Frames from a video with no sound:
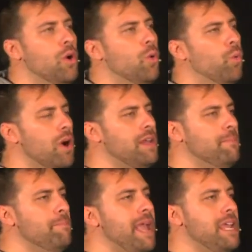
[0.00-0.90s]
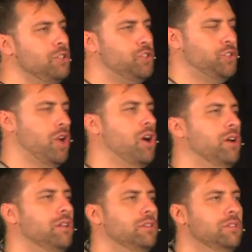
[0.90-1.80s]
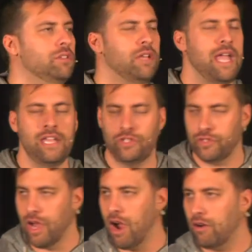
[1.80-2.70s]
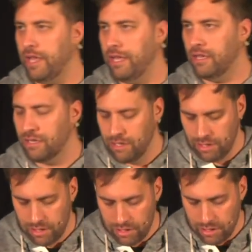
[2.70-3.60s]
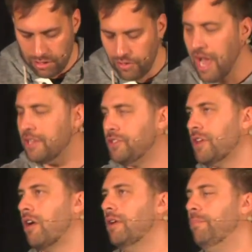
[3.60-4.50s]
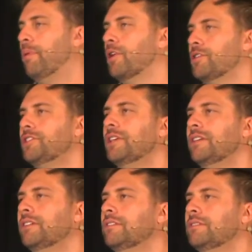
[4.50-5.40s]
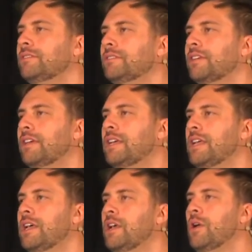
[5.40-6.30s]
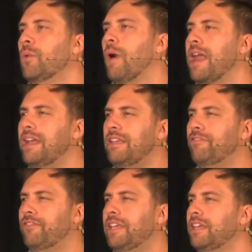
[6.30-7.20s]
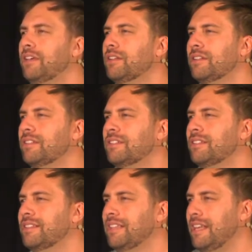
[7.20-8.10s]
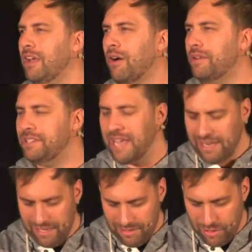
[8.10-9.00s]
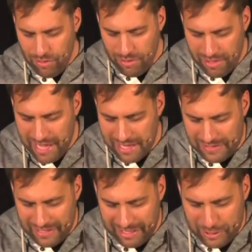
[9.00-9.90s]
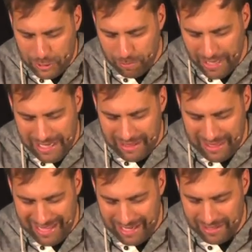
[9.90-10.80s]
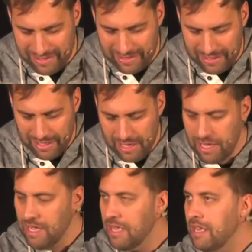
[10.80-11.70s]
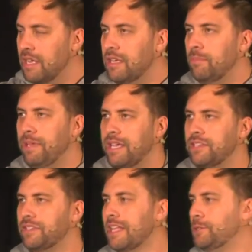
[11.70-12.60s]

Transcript: What made Saul a sorry, not sorry person? Why did he feel that he always had to do this and explain things? Because let's